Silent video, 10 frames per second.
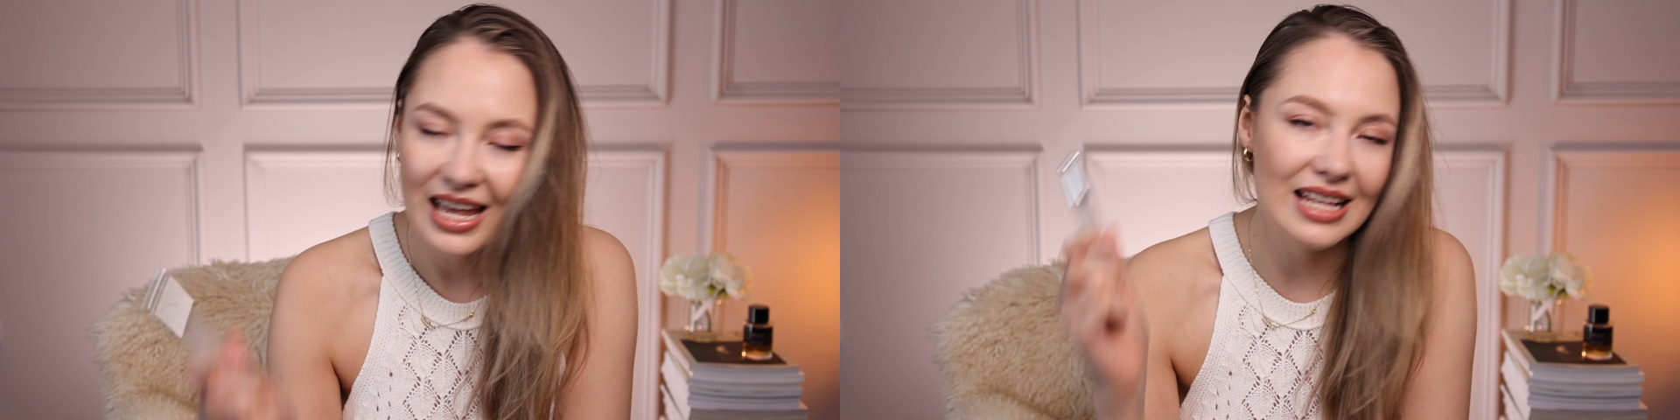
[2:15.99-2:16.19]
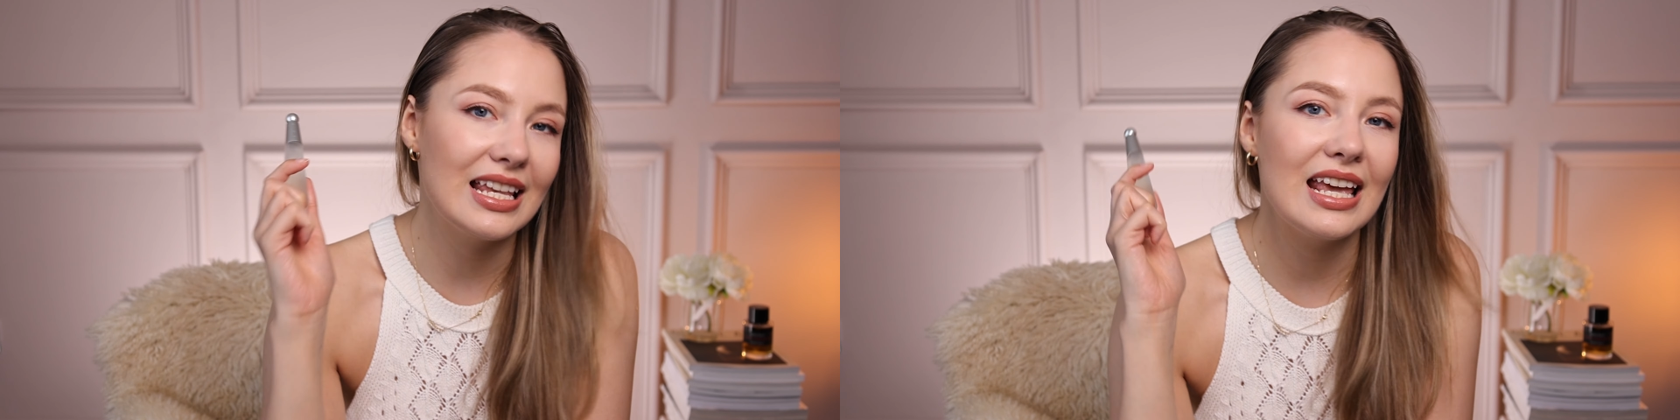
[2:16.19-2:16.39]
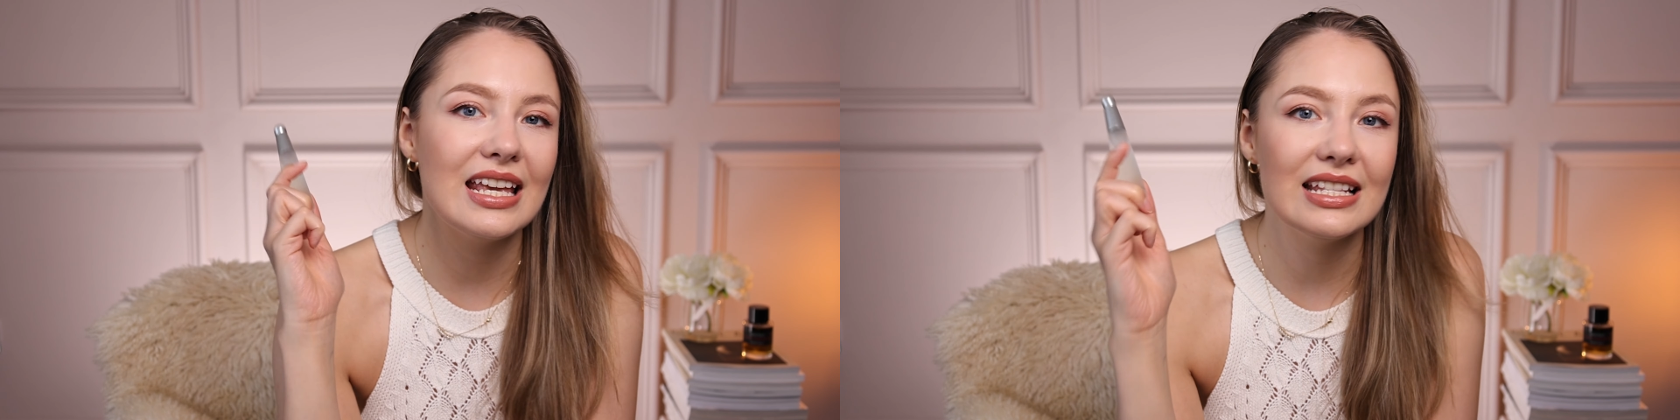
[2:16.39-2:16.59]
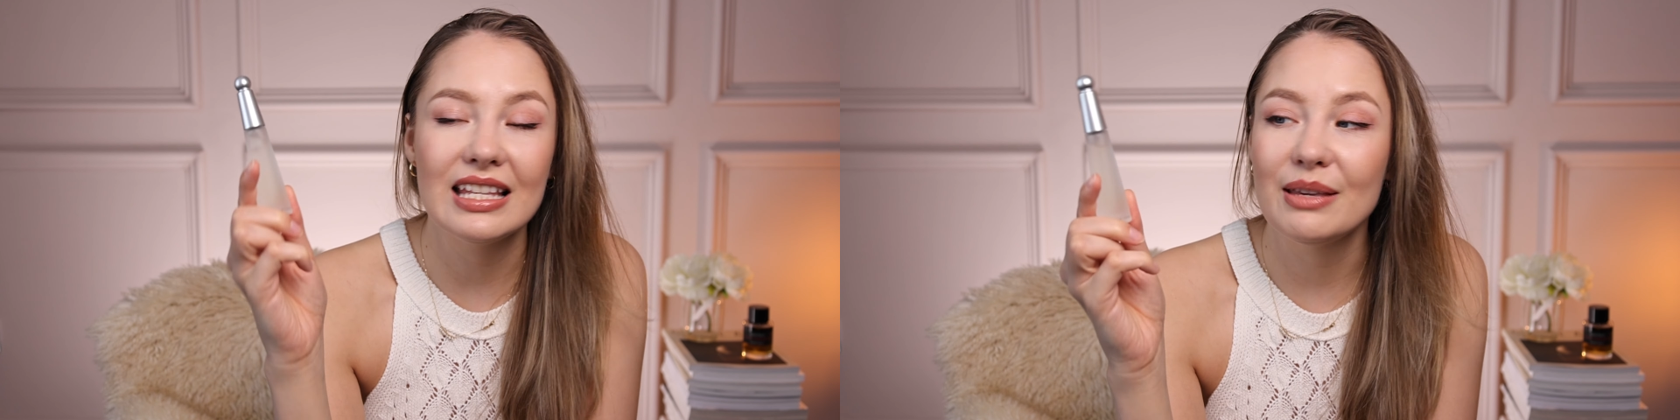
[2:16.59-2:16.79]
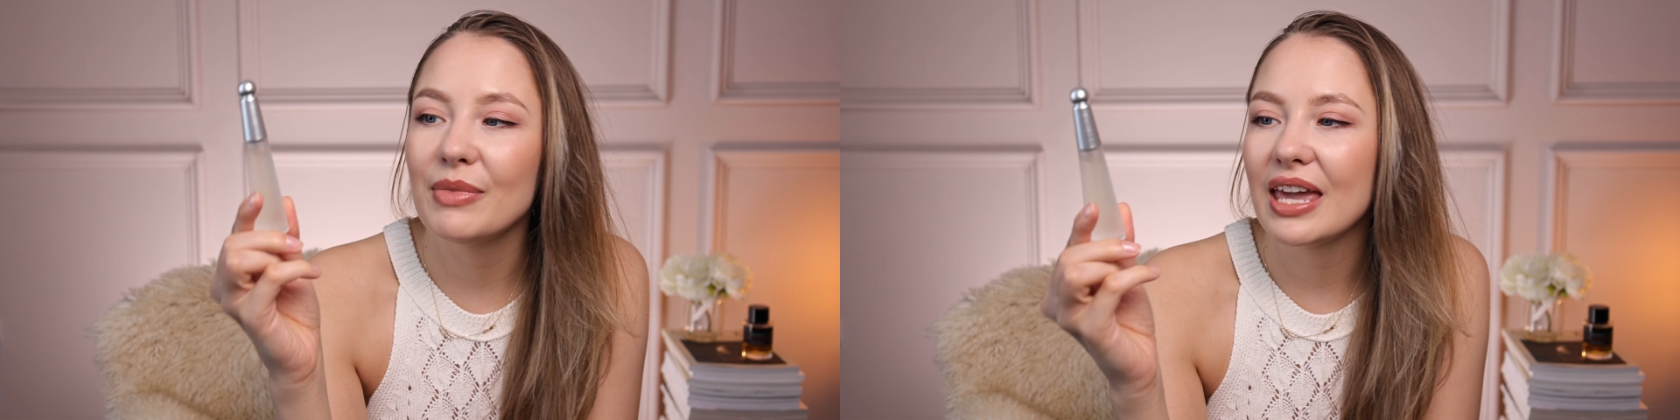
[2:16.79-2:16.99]
It's
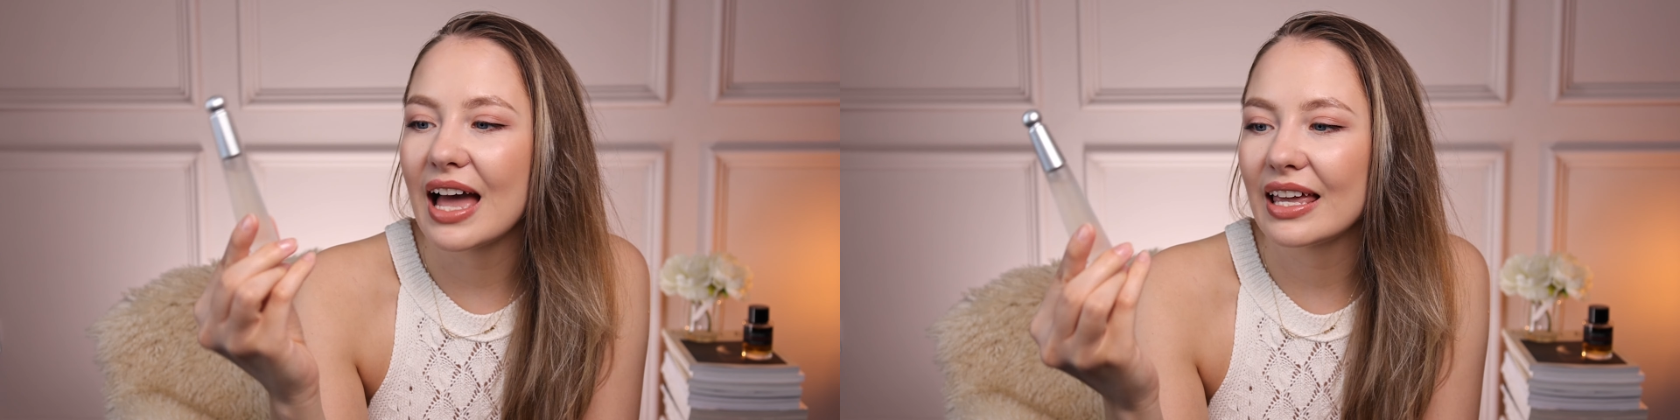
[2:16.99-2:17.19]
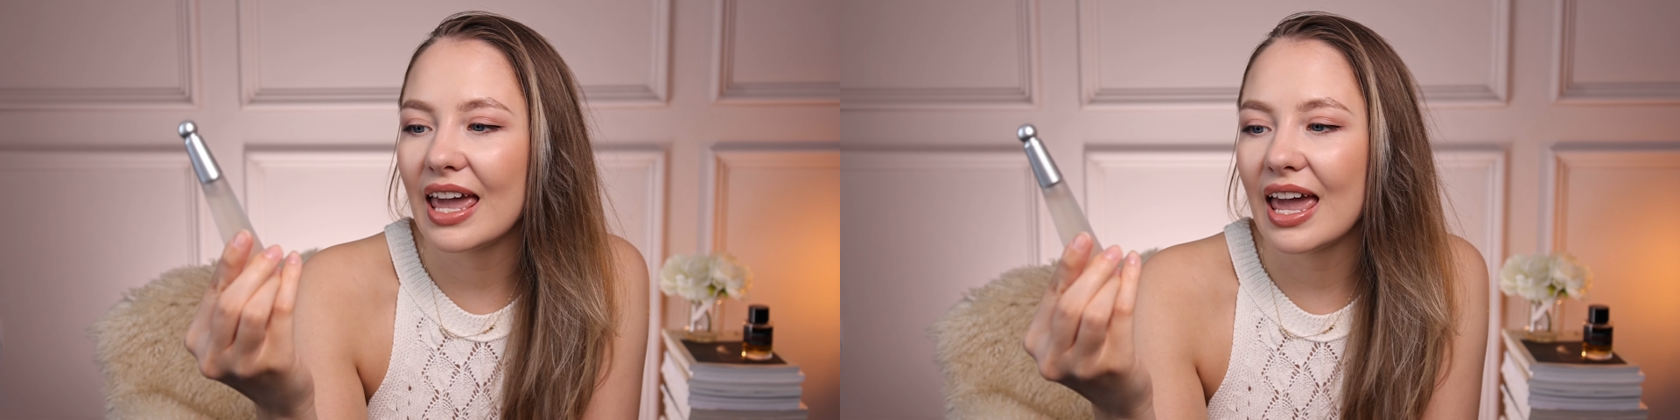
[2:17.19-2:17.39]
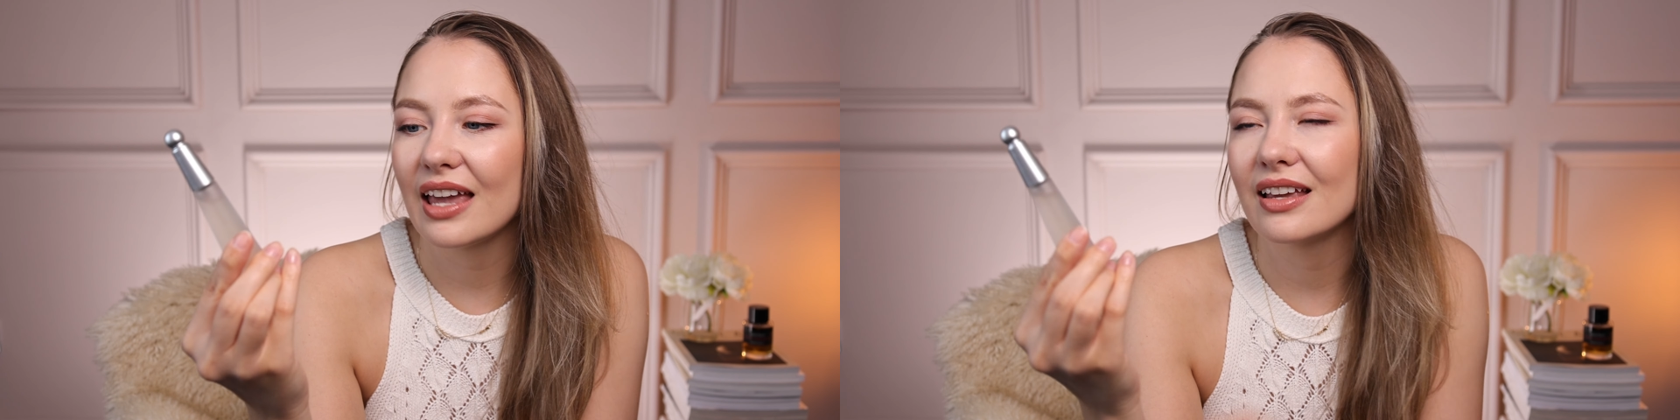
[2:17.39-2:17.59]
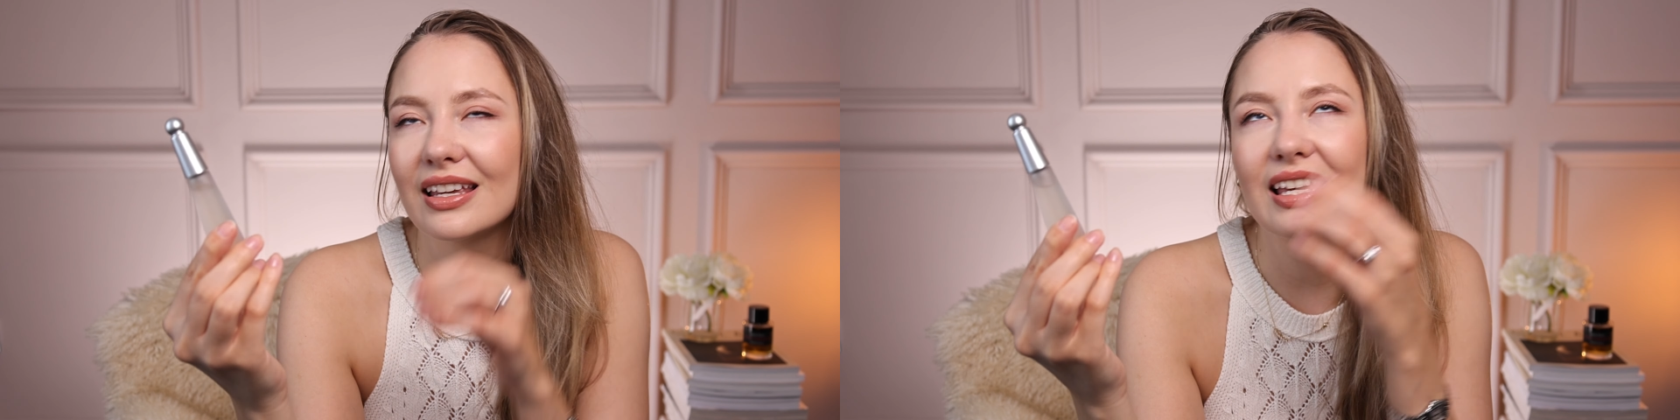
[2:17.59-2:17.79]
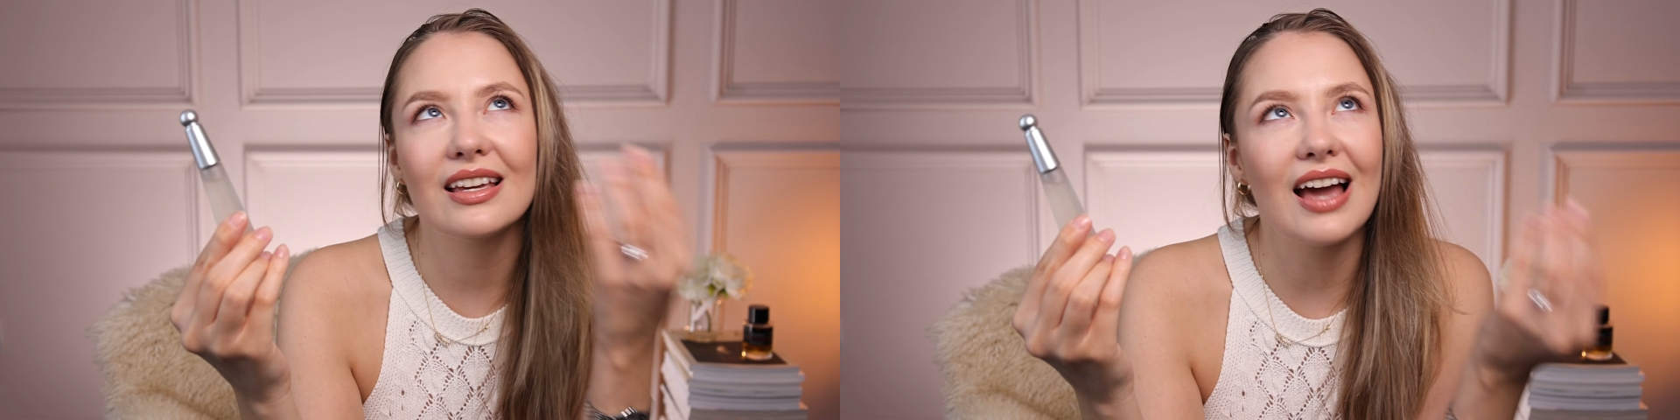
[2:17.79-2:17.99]
Issey Miyake.